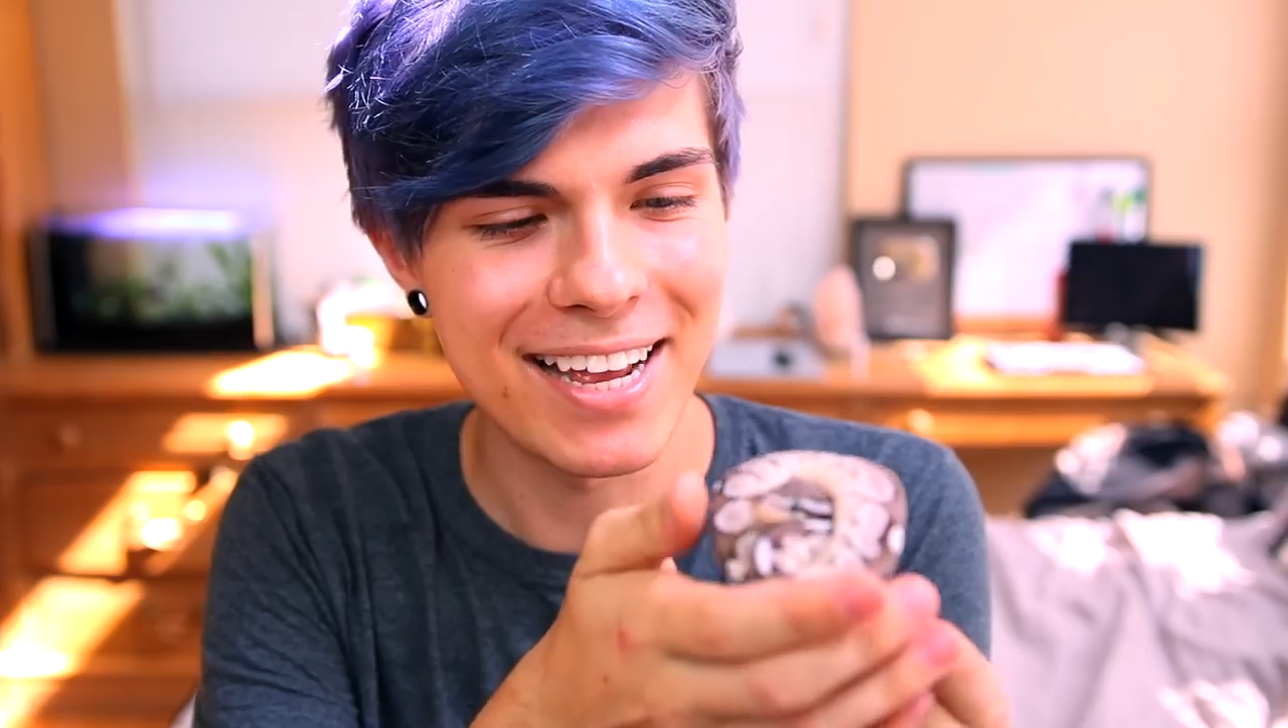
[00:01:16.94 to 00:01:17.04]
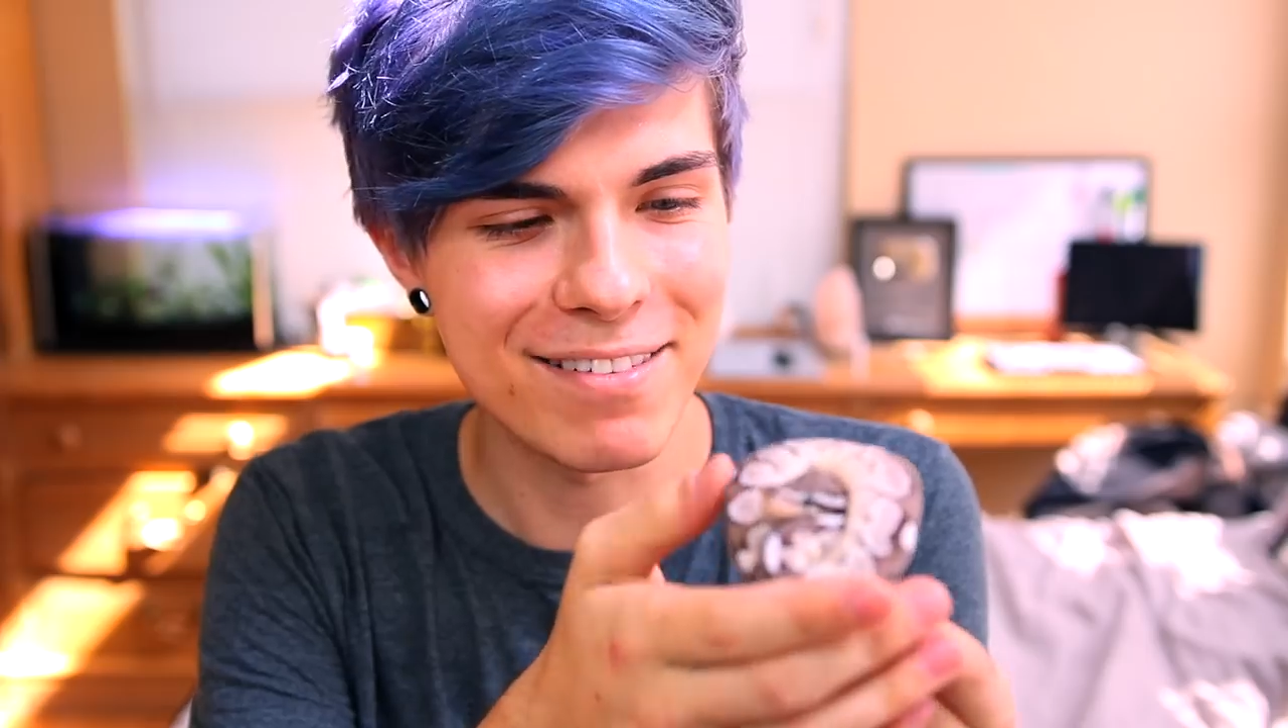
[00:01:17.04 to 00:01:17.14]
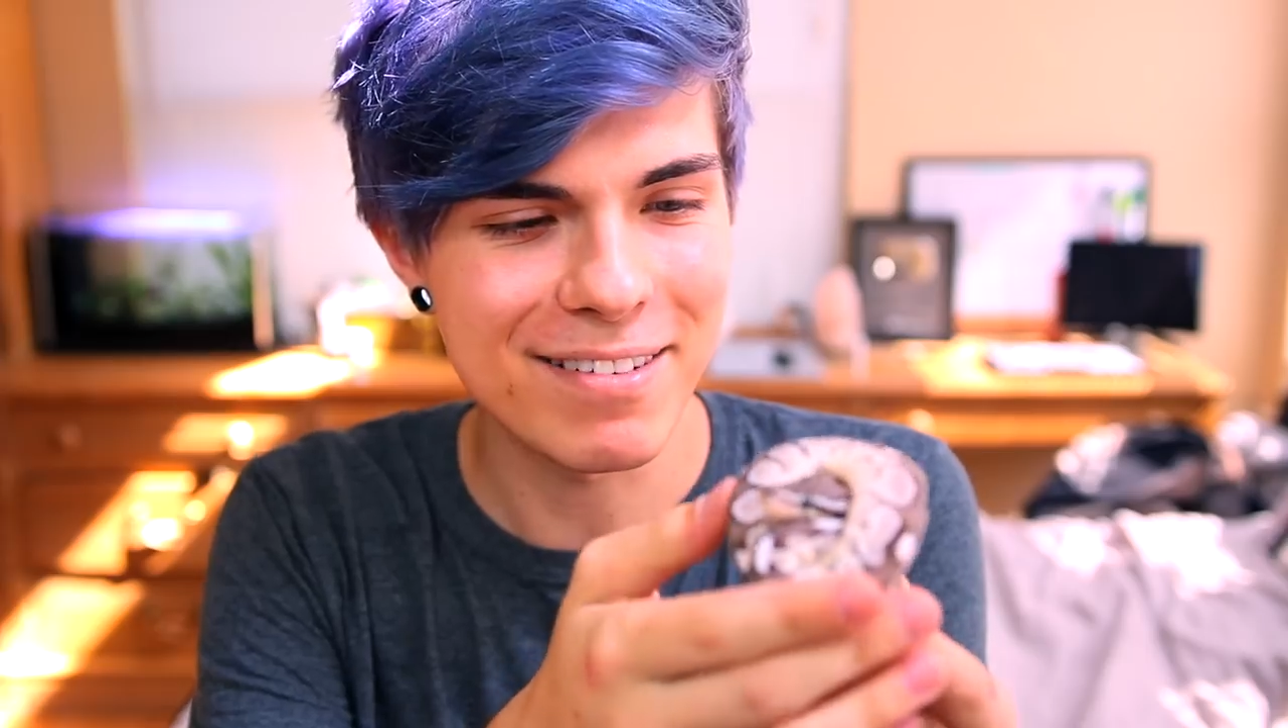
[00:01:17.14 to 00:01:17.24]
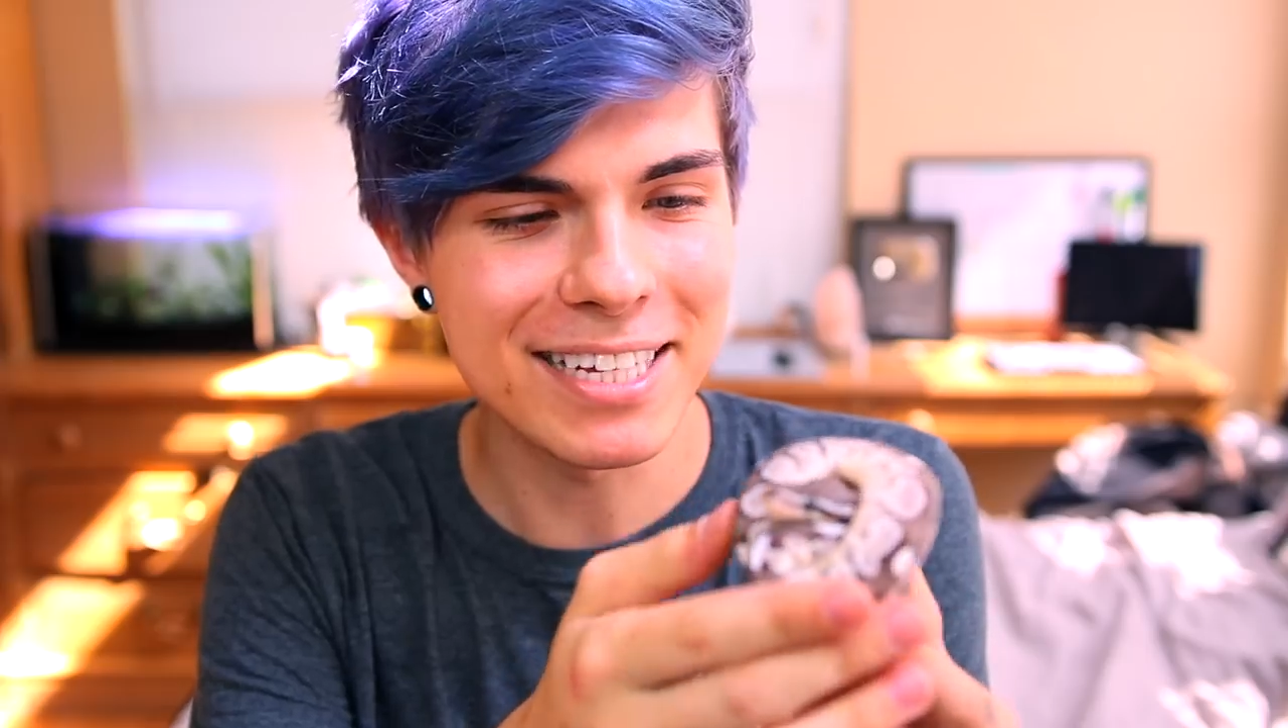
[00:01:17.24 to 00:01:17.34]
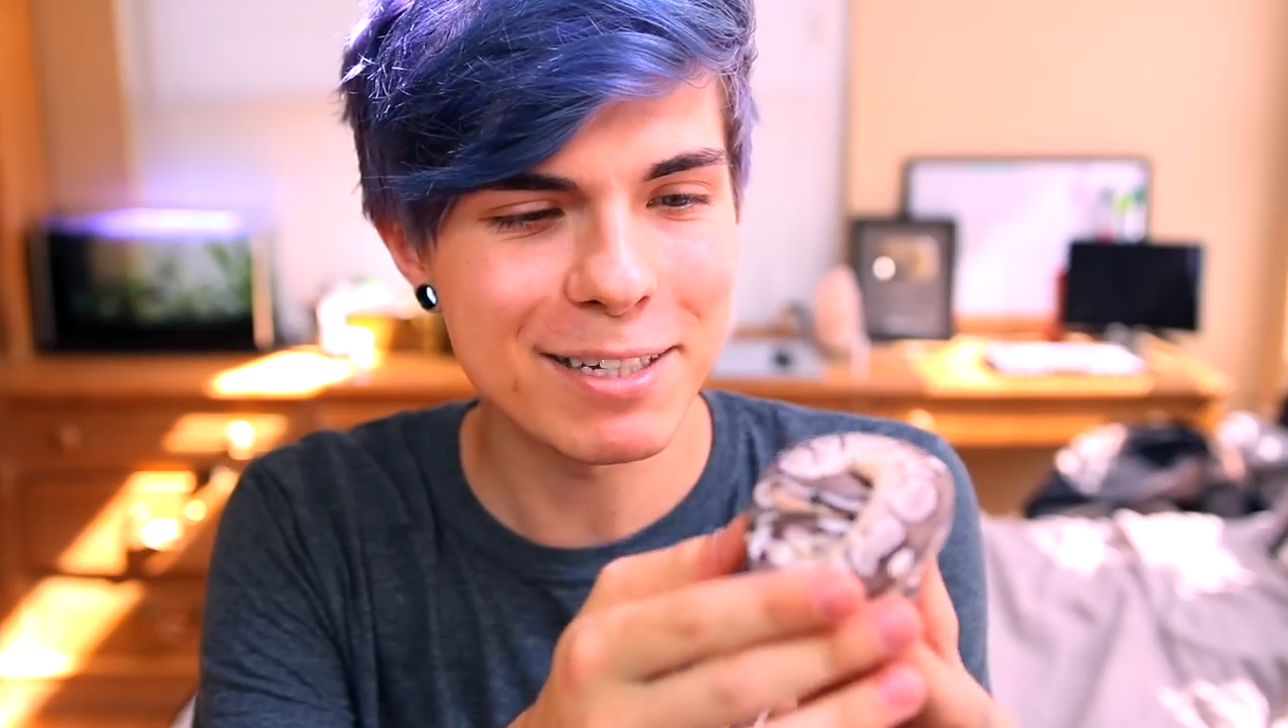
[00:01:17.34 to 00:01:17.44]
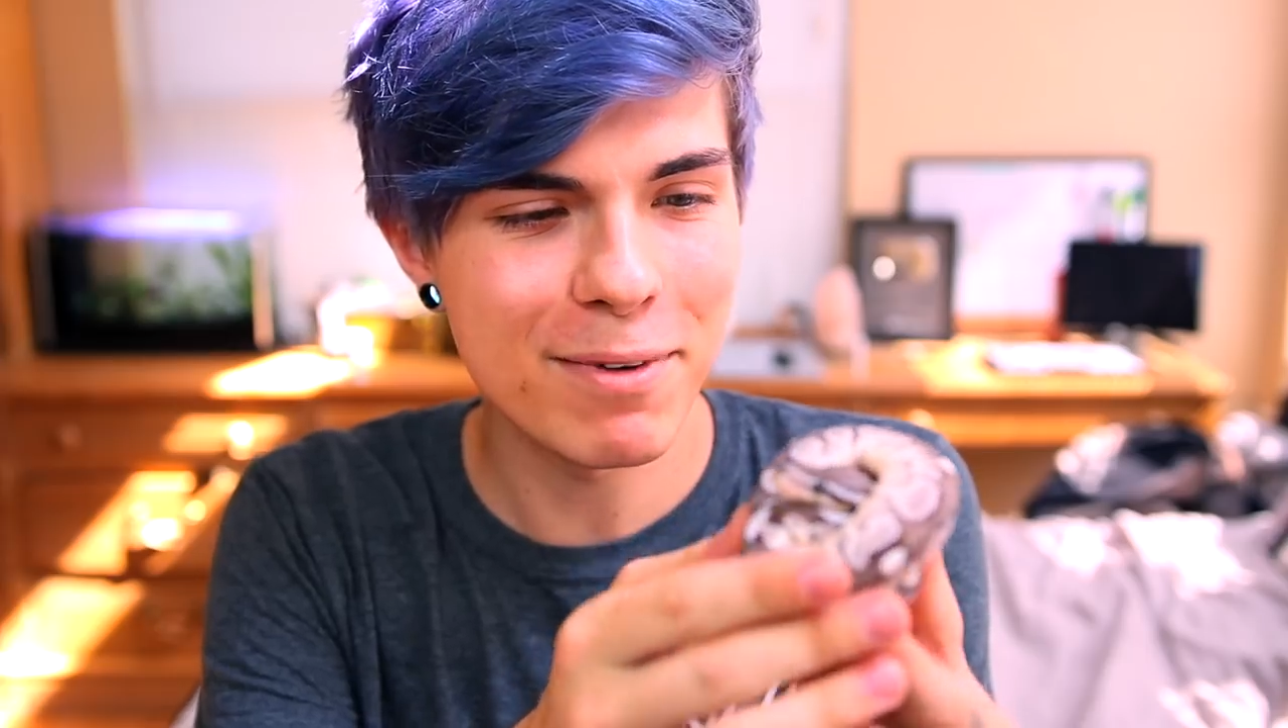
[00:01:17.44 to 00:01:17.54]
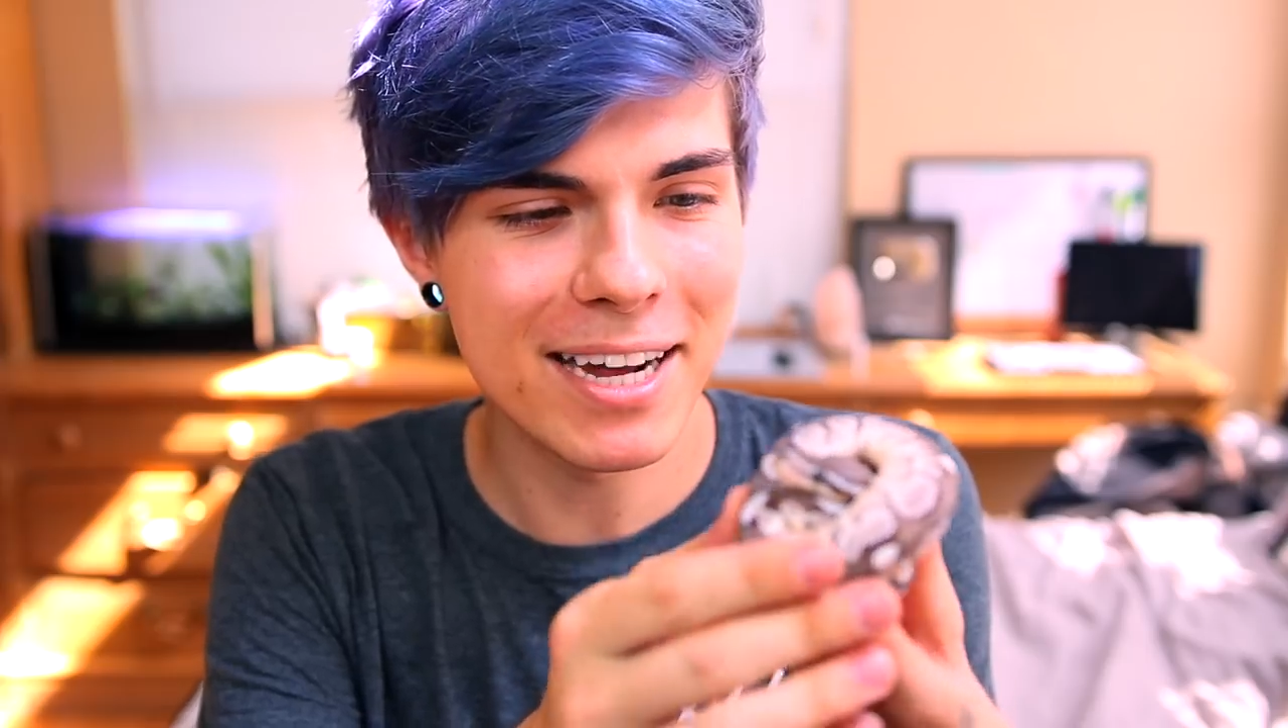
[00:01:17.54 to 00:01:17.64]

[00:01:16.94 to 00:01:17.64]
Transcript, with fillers: And the reason